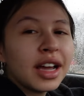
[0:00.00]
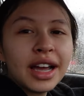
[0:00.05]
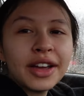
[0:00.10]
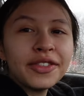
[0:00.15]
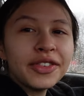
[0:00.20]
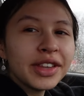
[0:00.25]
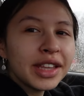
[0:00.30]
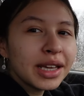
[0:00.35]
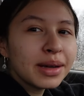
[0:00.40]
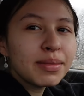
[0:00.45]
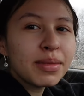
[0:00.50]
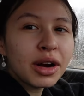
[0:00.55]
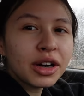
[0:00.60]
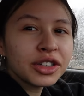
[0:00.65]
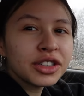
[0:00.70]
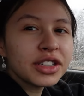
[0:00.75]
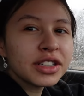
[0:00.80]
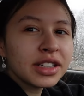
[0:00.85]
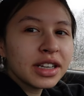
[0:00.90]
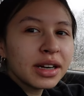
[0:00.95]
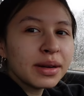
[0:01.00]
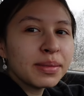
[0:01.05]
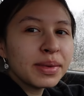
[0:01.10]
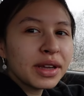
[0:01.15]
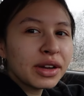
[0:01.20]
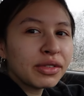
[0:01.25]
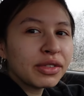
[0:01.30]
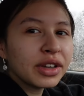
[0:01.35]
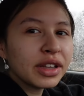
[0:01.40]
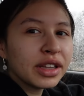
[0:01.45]
I feel like March is gonna
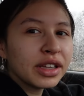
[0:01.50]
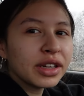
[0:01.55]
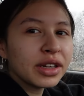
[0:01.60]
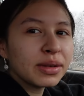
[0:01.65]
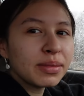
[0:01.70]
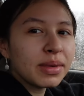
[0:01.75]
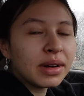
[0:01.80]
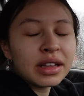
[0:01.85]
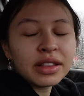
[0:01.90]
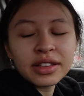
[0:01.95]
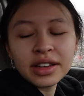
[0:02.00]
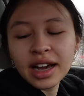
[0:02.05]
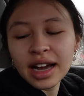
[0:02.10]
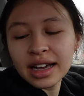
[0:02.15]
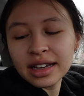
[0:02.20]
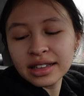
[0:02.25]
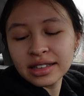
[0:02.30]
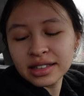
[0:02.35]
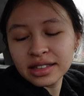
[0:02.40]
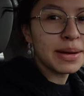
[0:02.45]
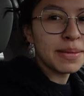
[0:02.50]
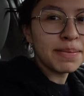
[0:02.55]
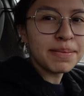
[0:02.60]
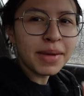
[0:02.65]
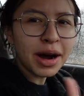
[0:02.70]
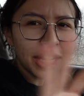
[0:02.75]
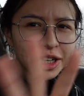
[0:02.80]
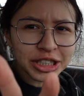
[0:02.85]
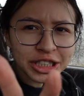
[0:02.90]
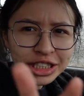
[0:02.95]
be a really good month, guys.
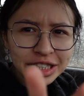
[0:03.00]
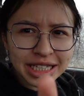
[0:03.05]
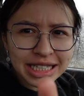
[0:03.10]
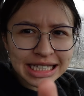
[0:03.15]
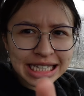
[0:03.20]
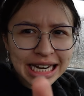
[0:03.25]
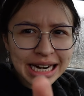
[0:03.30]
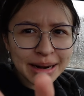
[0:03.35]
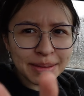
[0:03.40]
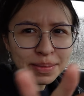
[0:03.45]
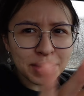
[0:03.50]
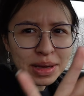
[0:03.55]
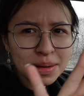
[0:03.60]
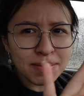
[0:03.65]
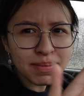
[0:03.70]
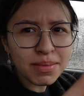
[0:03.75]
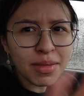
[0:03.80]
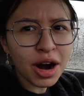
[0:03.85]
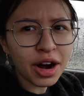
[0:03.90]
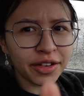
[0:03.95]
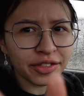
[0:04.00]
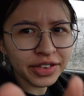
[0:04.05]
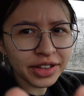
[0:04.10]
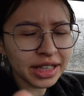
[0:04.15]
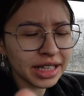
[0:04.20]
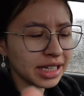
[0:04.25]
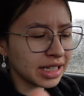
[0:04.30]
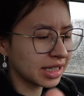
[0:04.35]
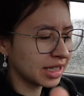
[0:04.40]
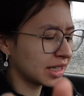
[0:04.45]
March is gonna be
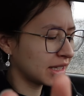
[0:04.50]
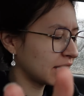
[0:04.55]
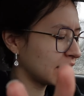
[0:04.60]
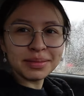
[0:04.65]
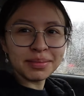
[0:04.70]
marvelous.